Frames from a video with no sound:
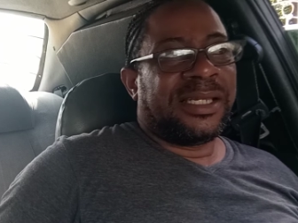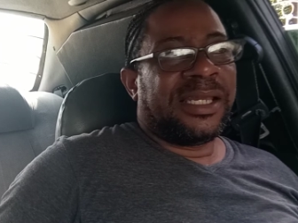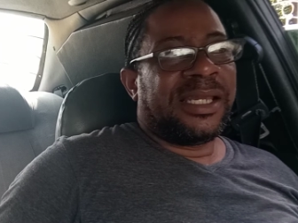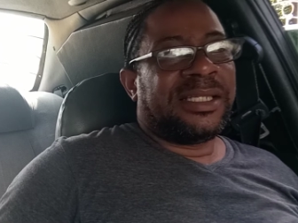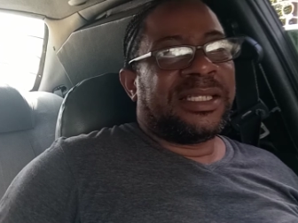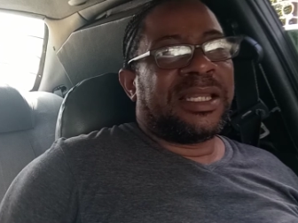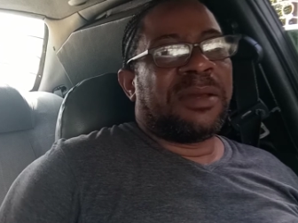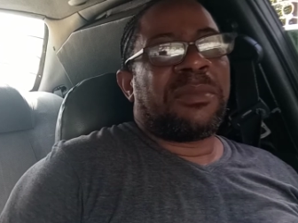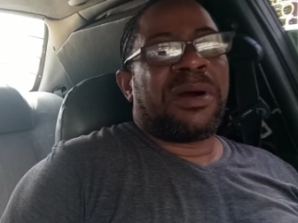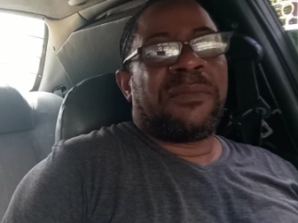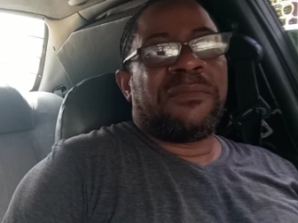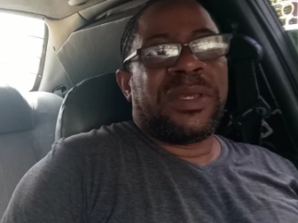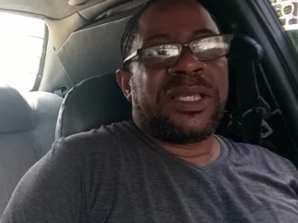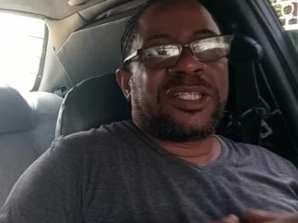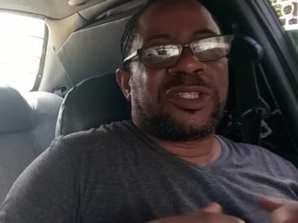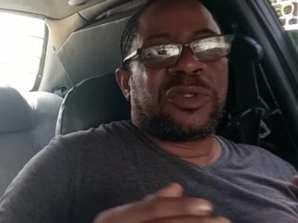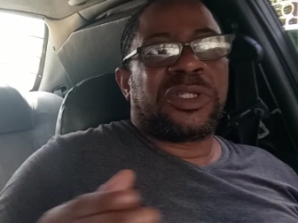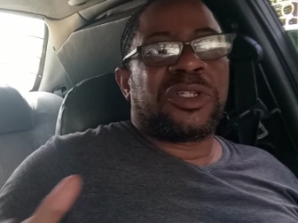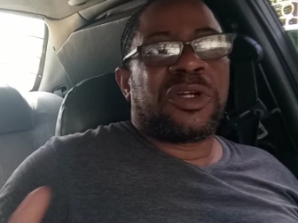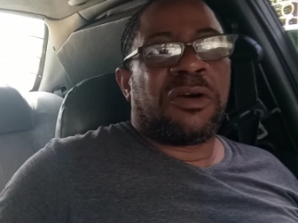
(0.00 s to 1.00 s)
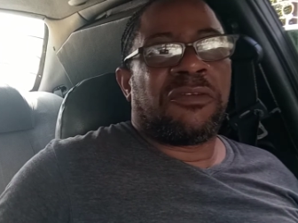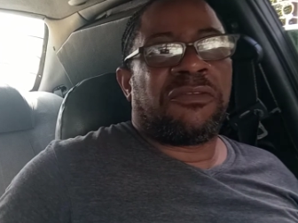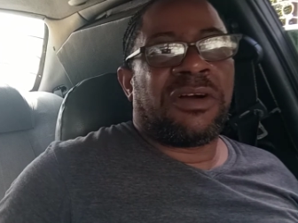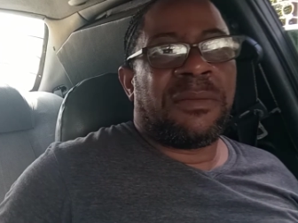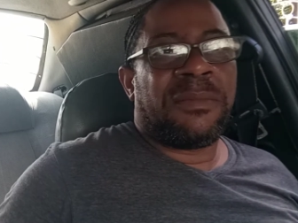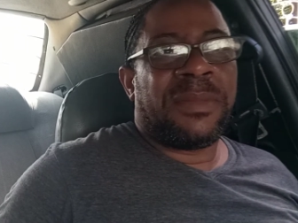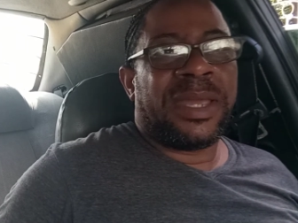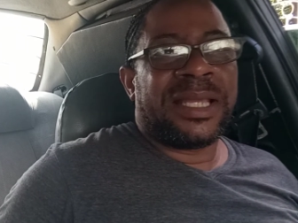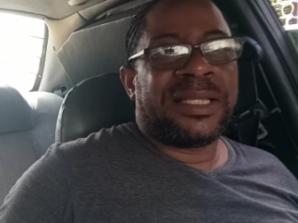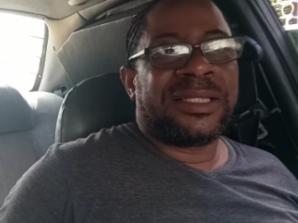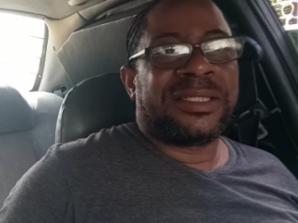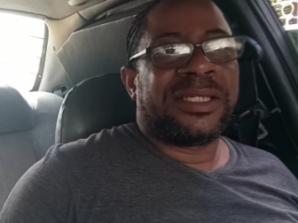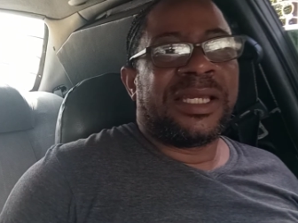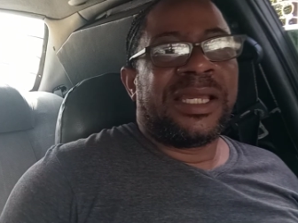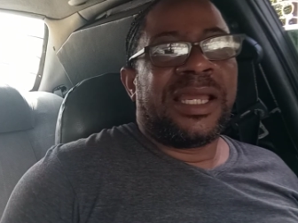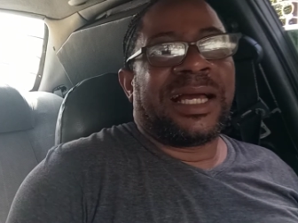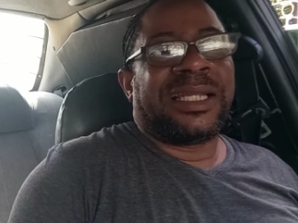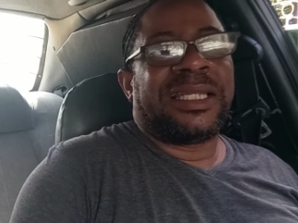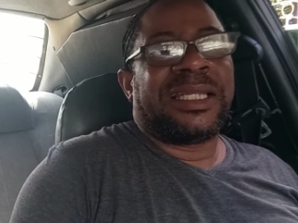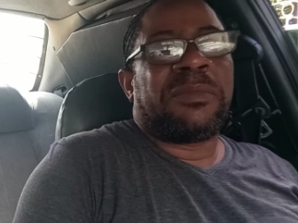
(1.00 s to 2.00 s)
them are mixed with government,
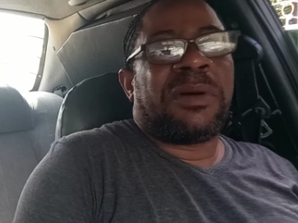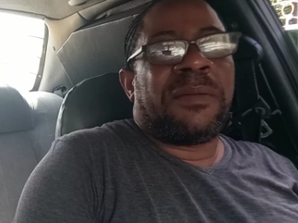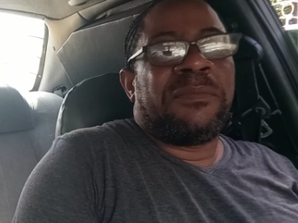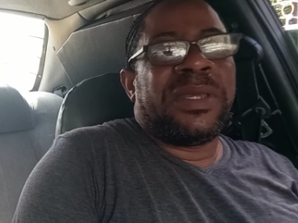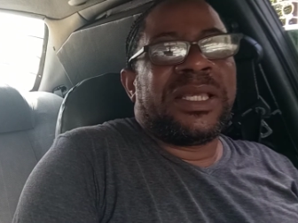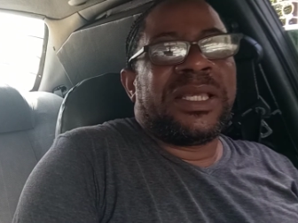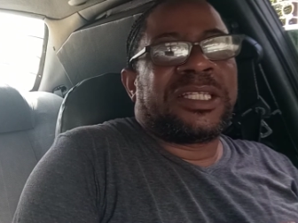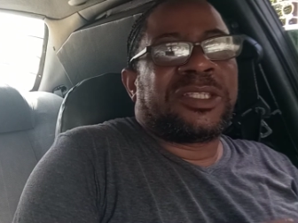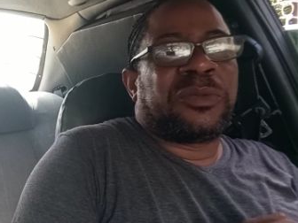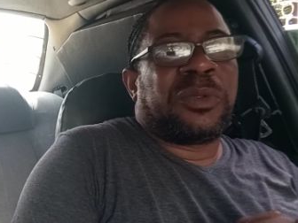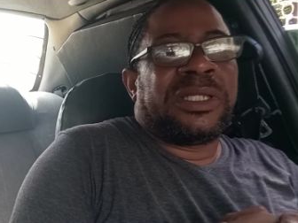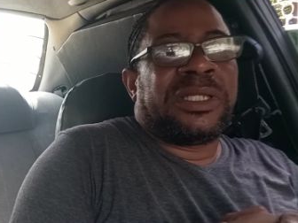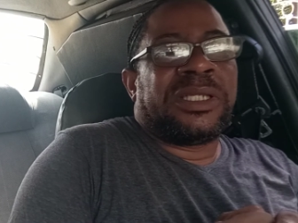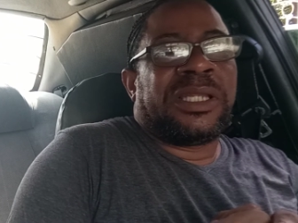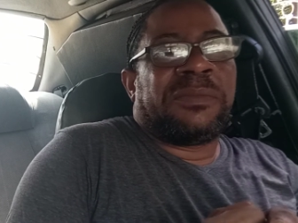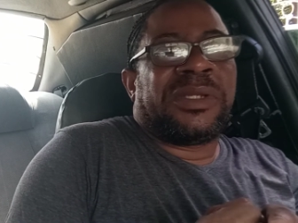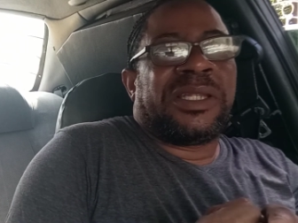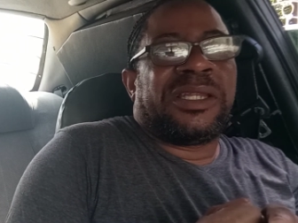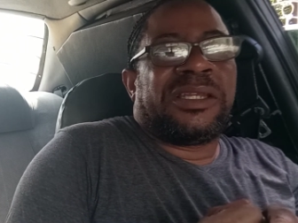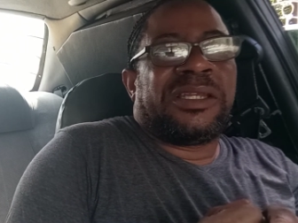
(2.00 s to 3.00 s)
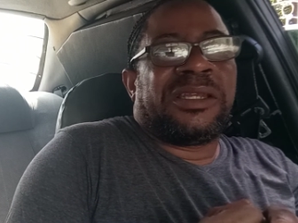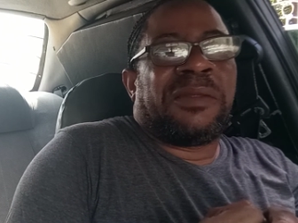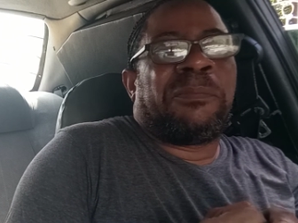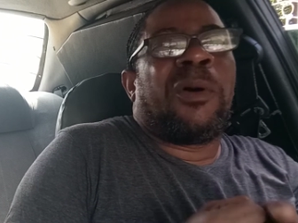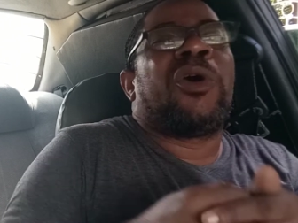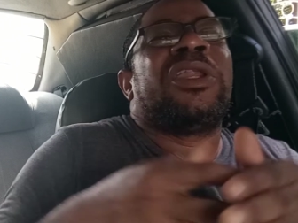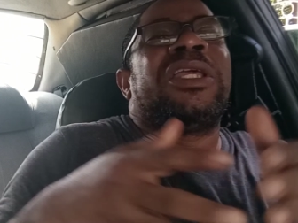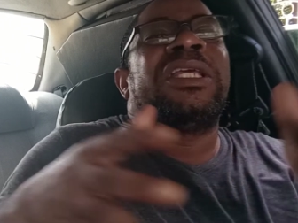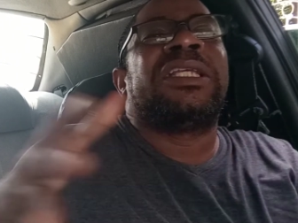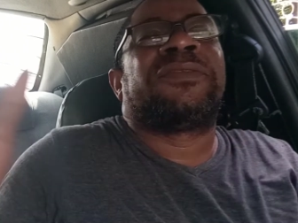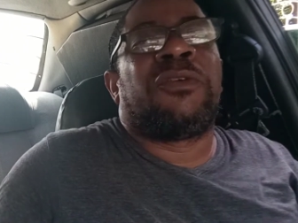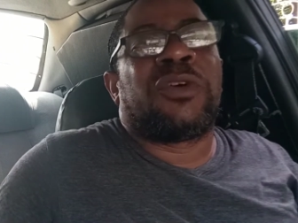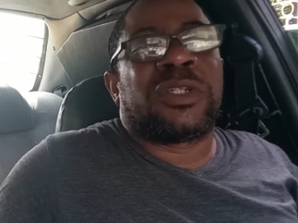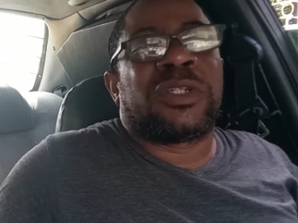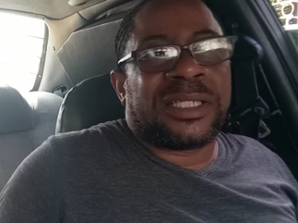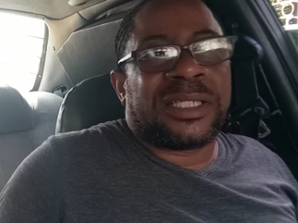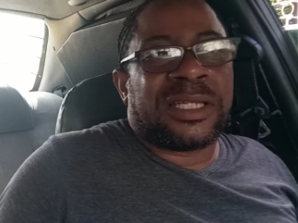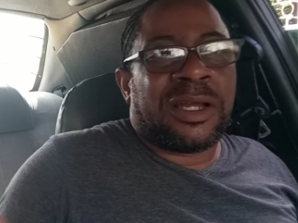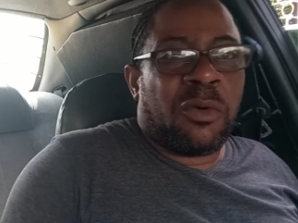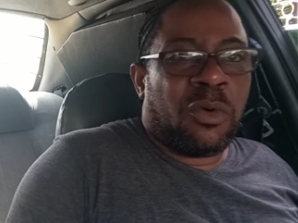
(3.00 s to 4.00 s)
and them are mixed with the police force
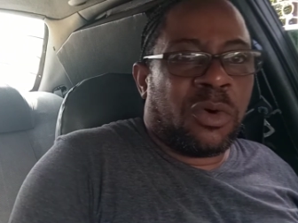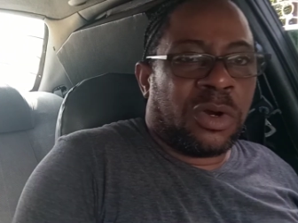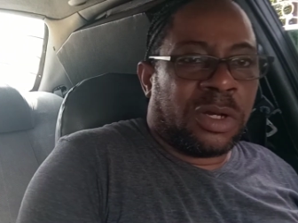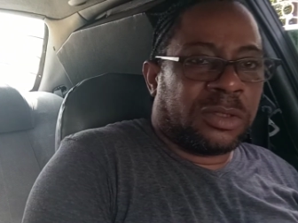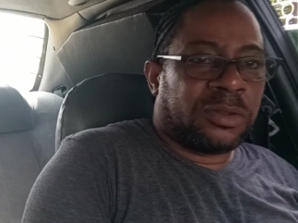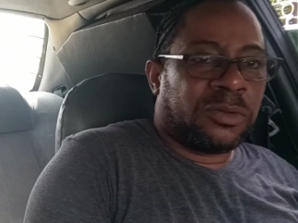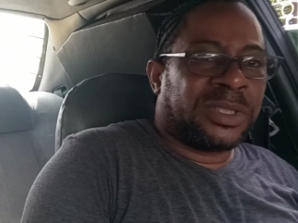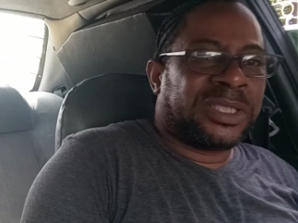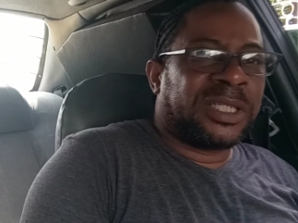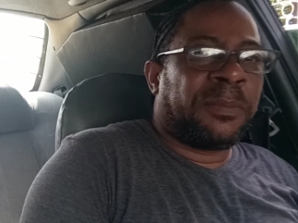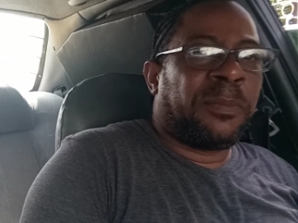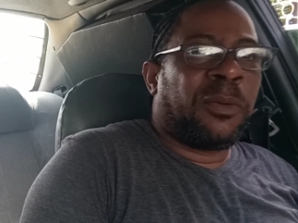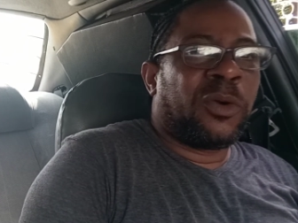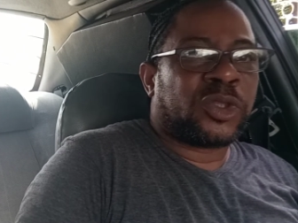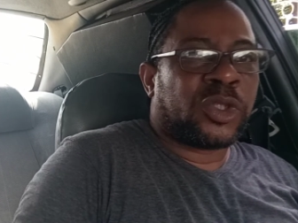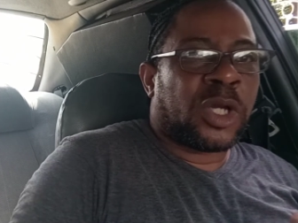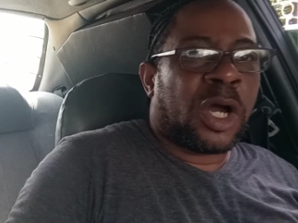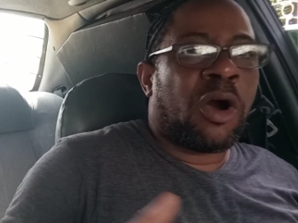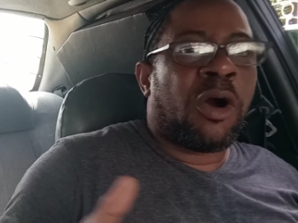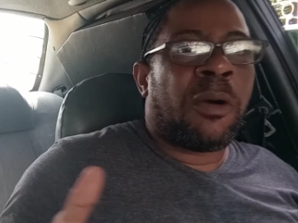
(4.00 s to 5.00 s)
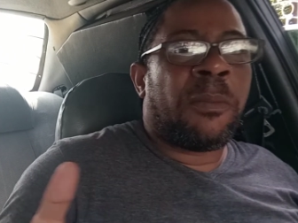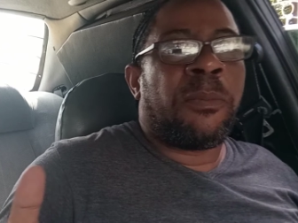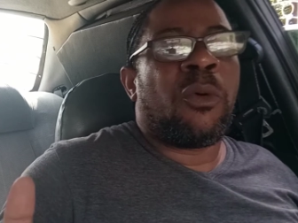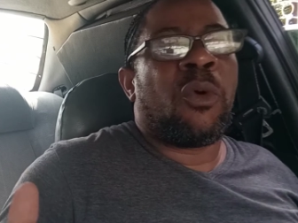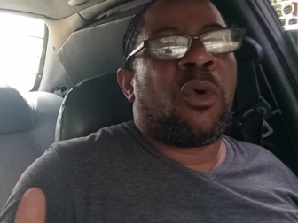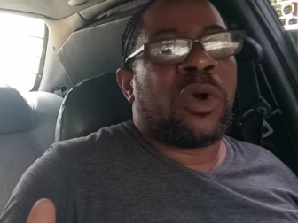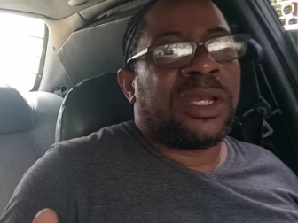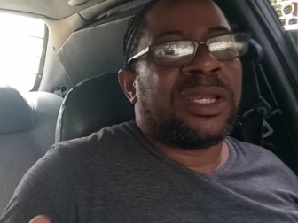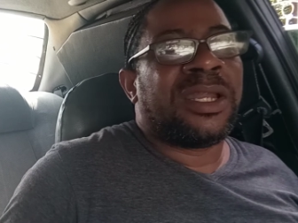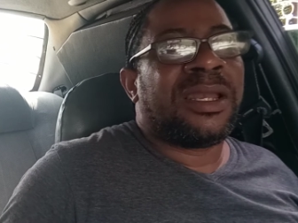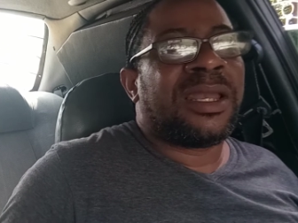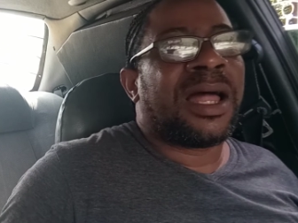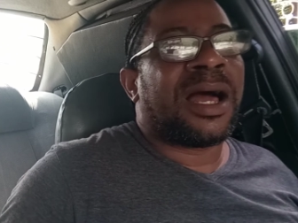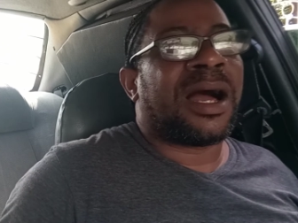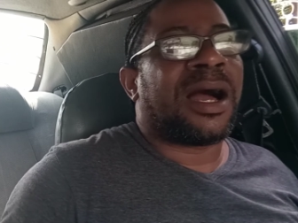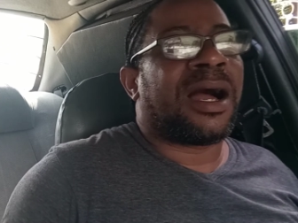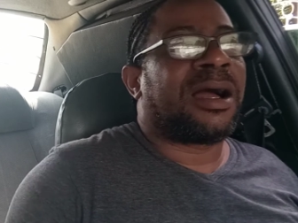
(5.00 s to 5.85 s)
and all. We're supposed to uphold the law.